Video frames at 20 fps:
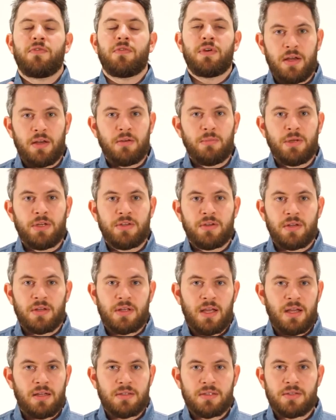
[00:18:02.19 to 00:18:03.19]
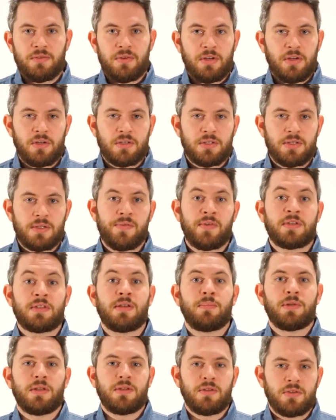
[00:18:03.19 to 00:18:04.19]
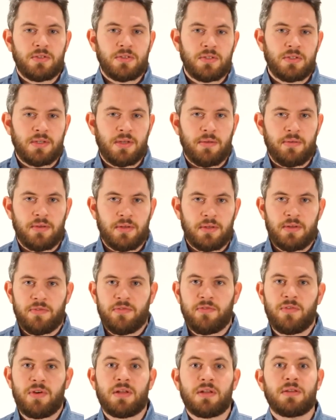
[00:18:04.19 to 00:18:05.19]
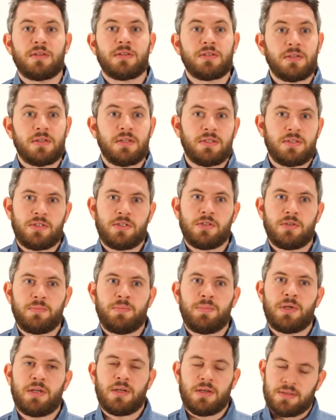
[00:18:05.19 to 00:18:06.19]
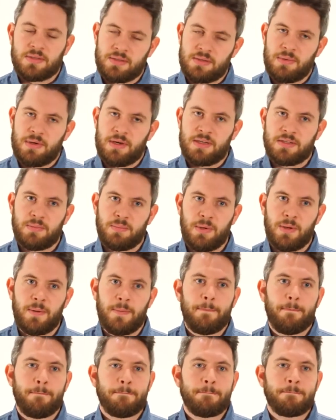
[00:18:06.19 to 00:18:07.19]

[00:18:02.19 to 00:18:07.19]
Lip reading: for endometrial cancer radiology, for example, they're used to something different. So this should be customizable.